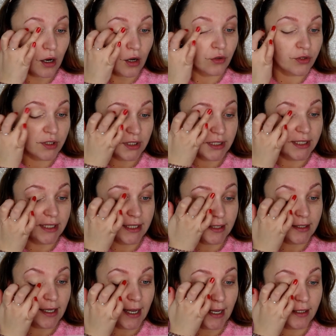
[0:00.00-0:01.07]
on the
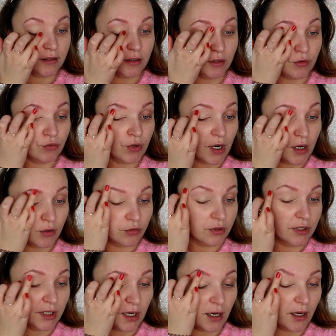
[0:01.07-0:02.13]
lid and
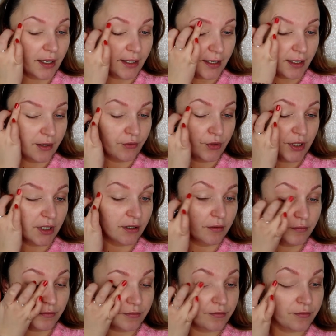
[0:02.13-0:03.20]
around the eye
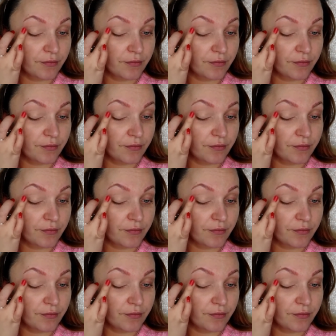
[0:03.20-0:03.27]
area.